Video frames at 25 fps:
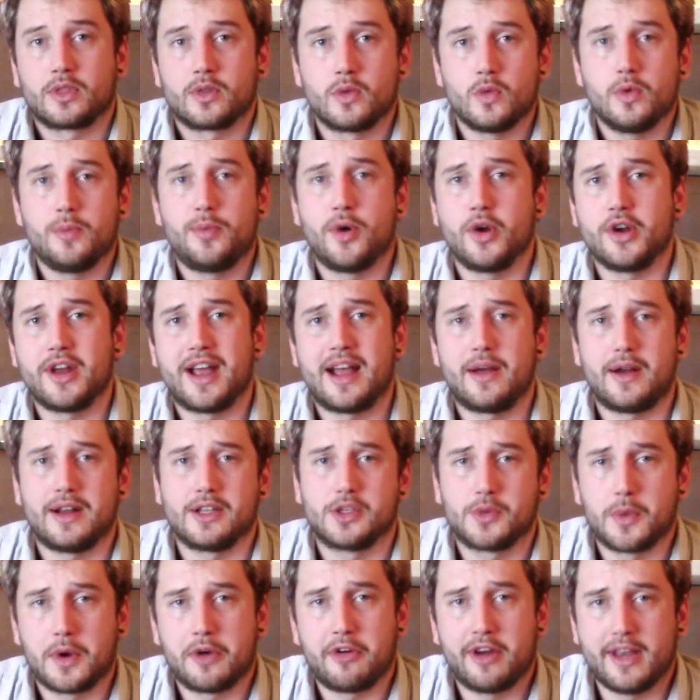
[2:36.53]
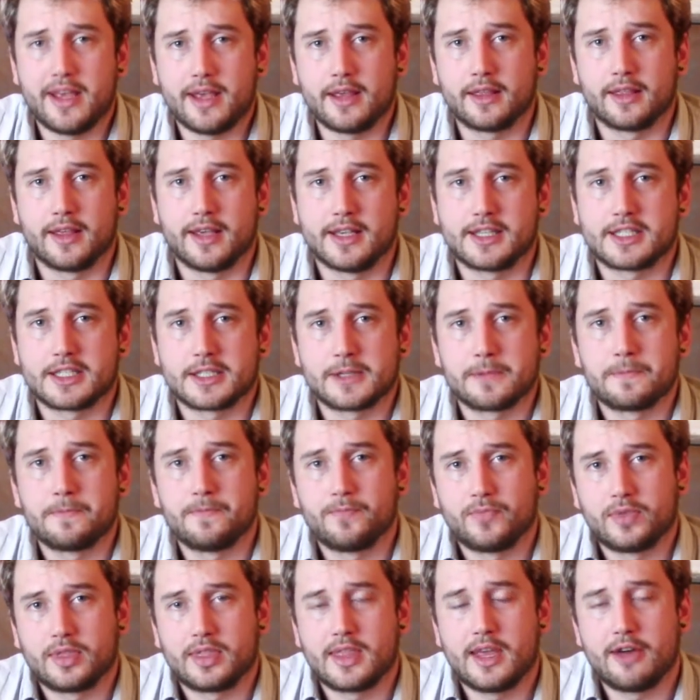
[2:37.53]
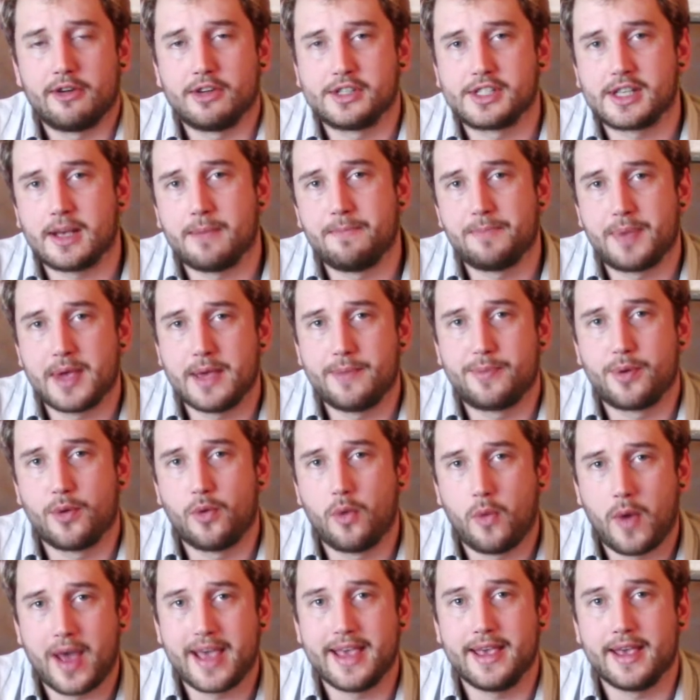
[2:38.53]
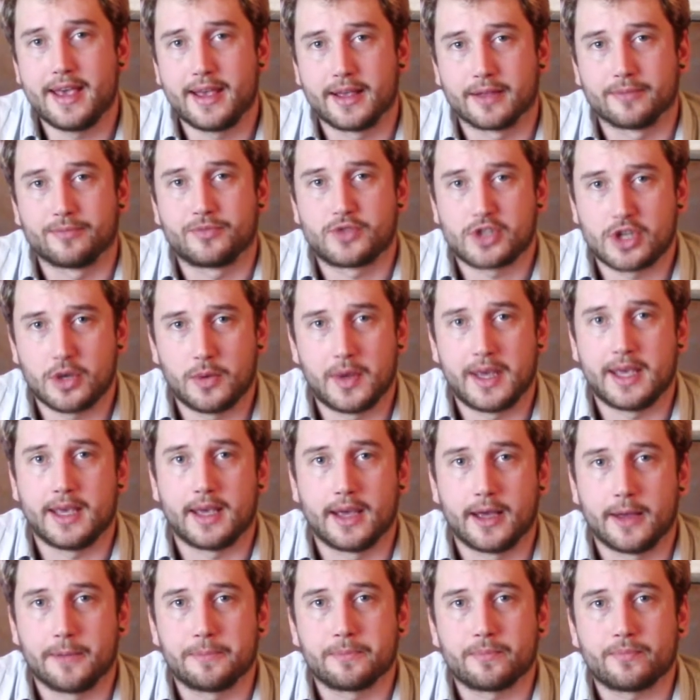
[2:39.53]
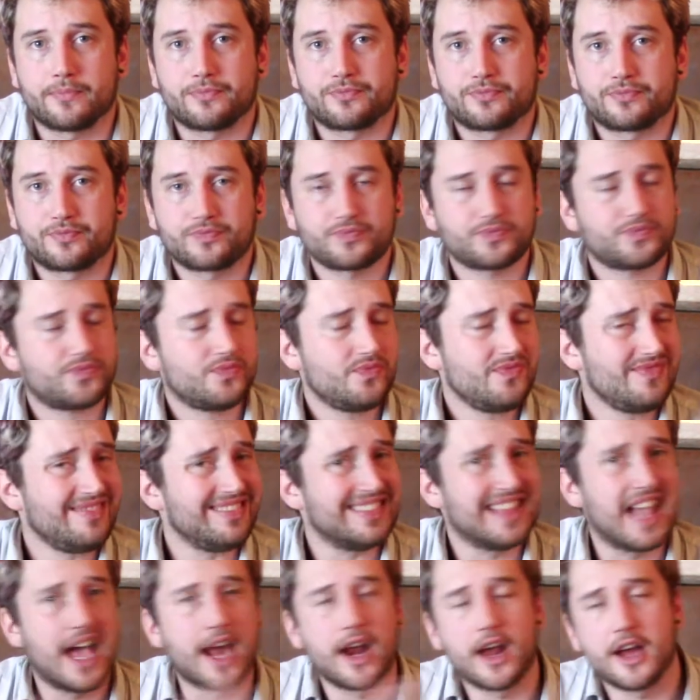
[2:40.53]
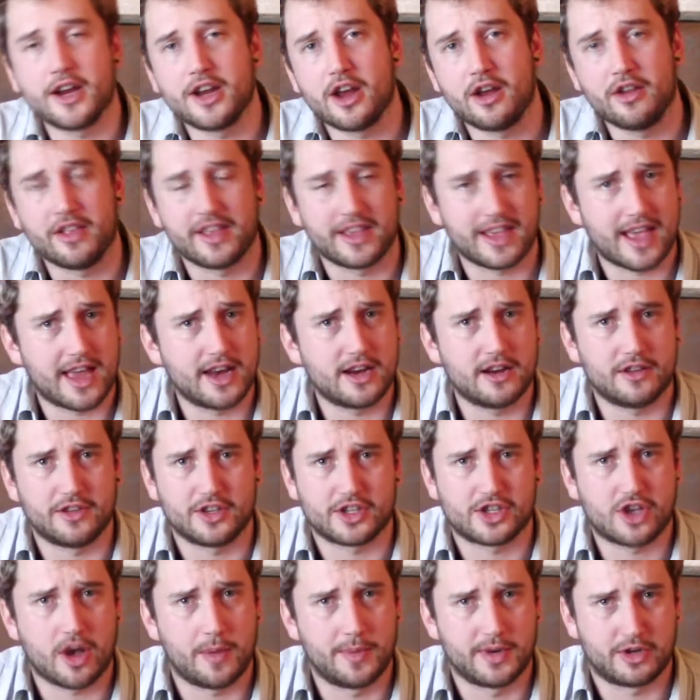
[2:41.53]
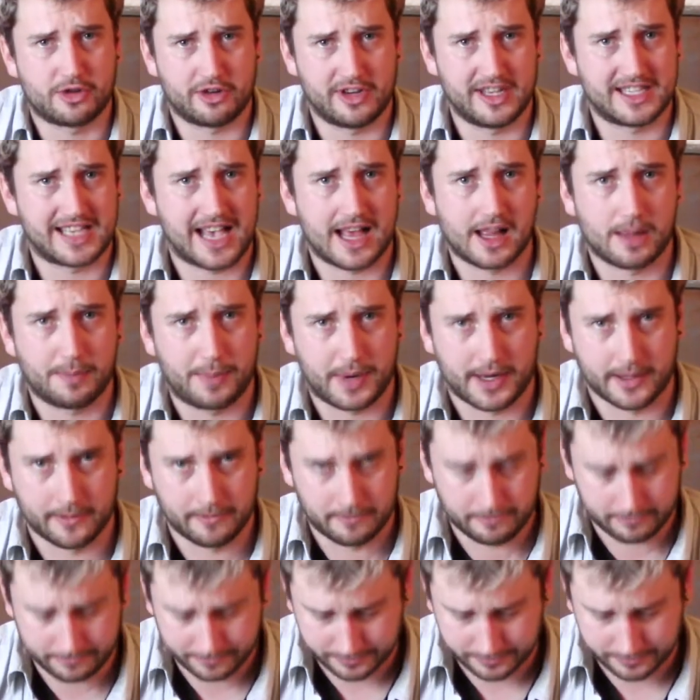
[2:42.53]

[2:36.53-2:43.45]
We'll point out, as we're eating this, there are some people waiting to eat it, and I don't think any of this commentary is helping.